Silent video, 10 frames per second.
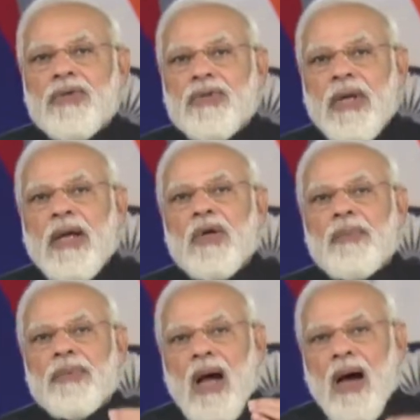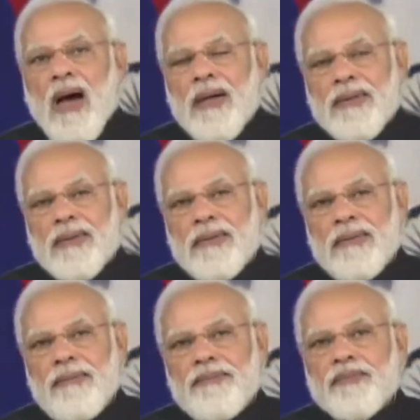a state-of-the-art
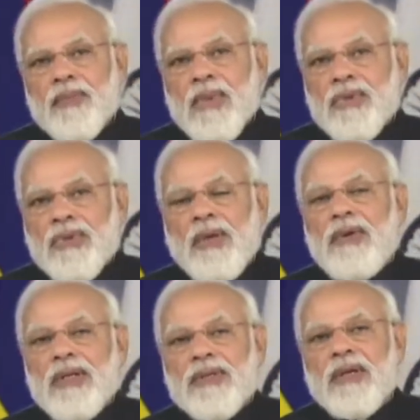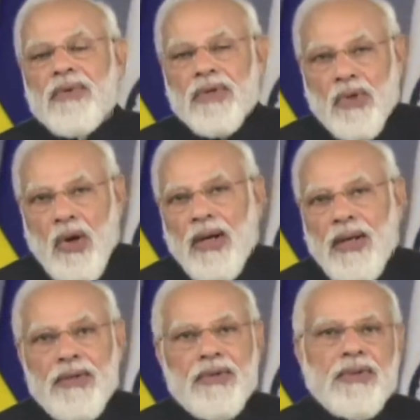civil service
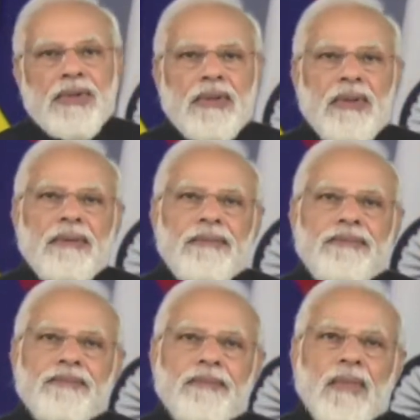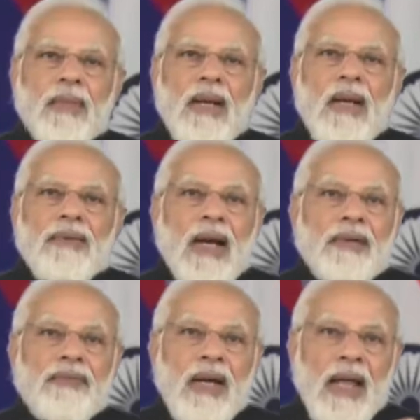college
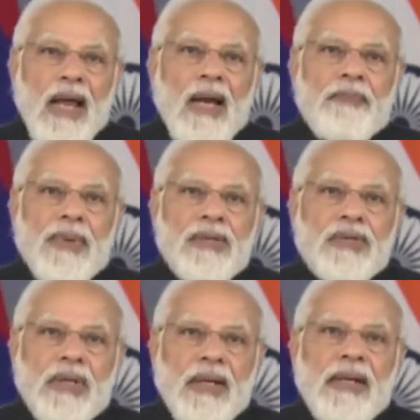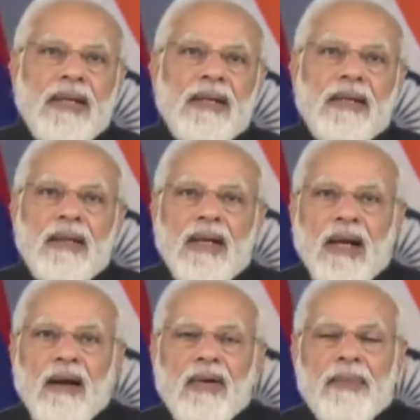that will help in skilling
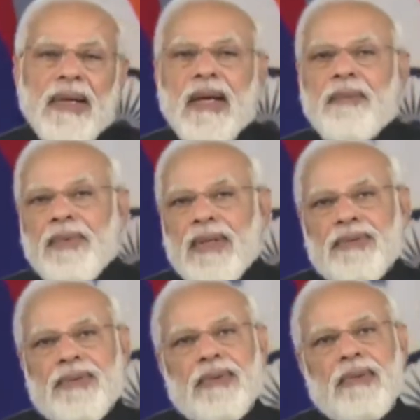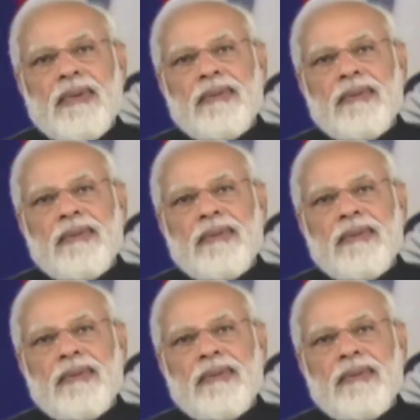government efforts.